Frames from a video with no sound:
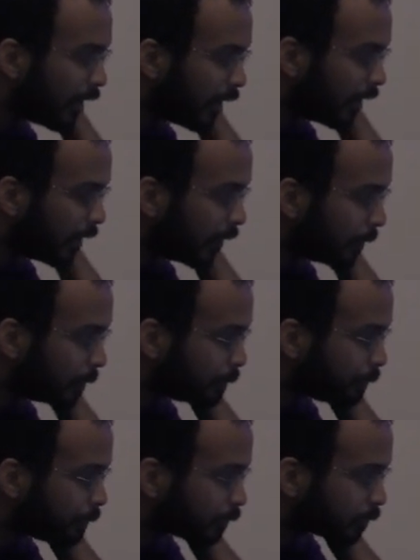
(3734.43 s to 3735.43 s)

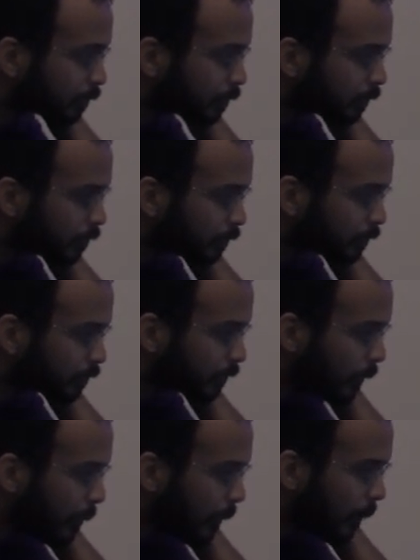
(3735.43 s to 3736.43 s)

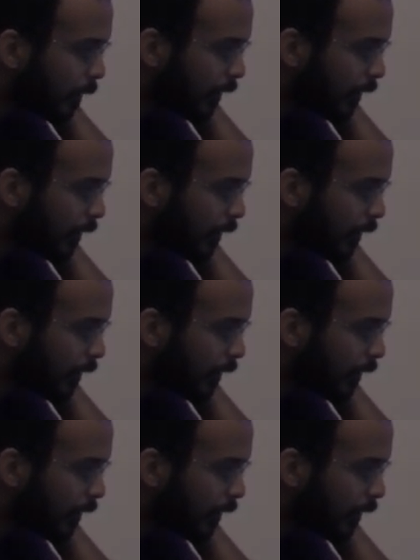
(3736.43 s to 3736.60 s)
Uh,